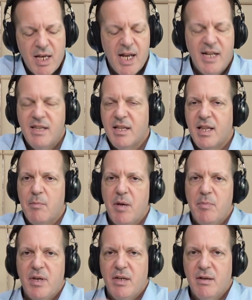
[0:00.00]
Anything that
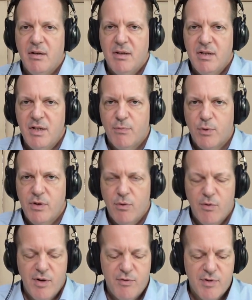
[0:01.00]
might be different
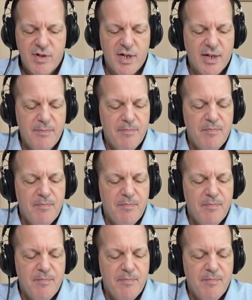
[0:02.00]
or interesting